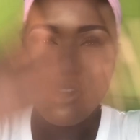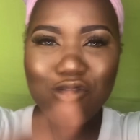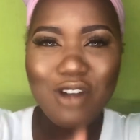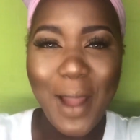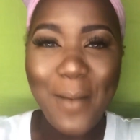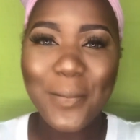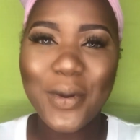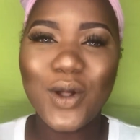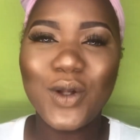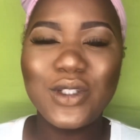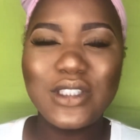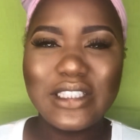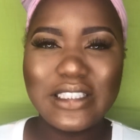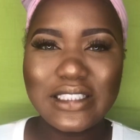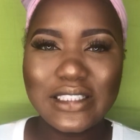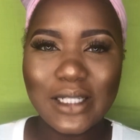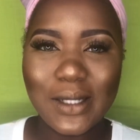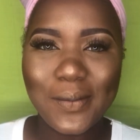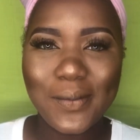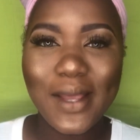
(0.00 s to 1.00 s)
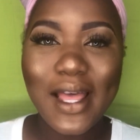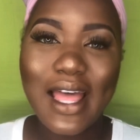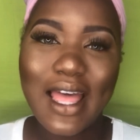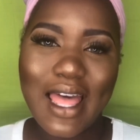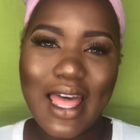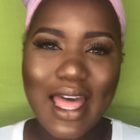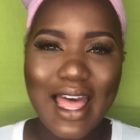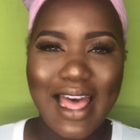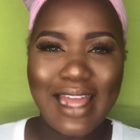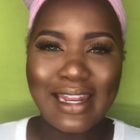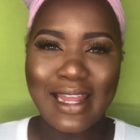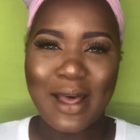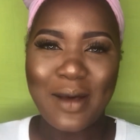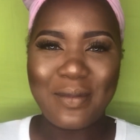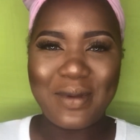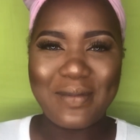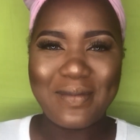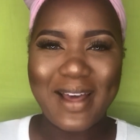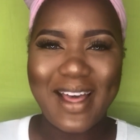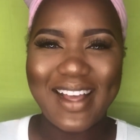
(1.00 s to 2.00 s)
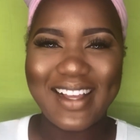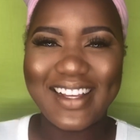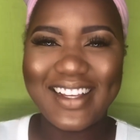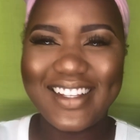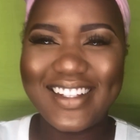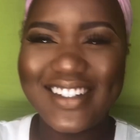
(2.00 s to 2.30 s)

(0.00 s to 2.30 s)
wrap all this up and I'll be back.